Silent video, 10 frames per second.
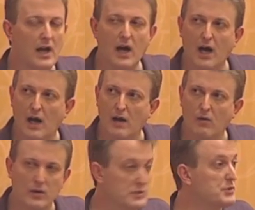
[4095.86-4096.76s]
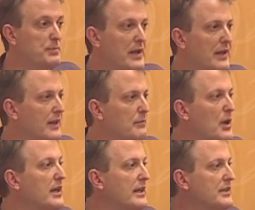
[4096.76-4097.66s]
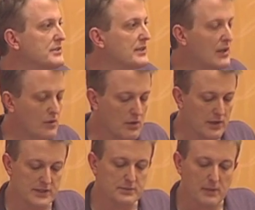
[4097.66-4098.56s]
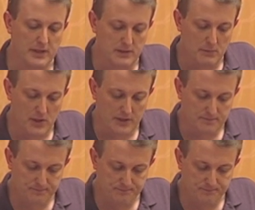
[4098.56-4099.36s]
uh, and spending any money because they're already spending the money.